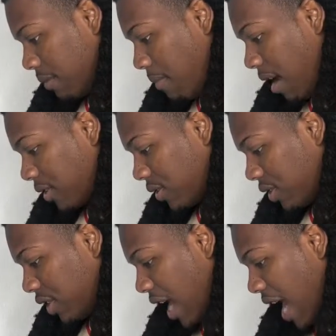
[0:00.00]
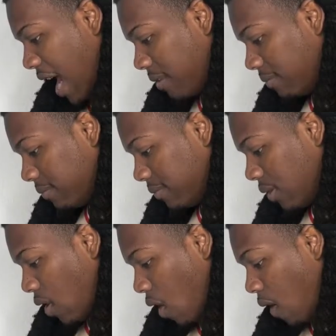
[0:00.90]
Master Jack,
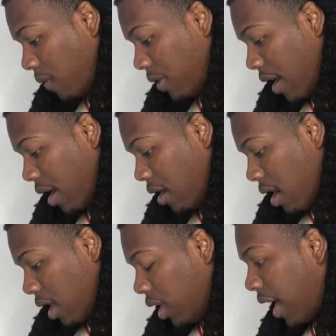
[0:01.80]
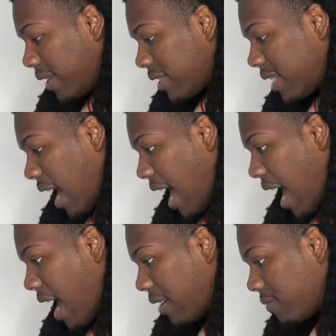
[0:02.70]
over there. Look at the
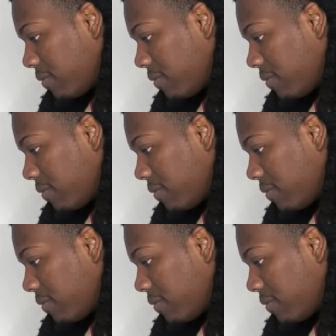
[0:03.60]
sky.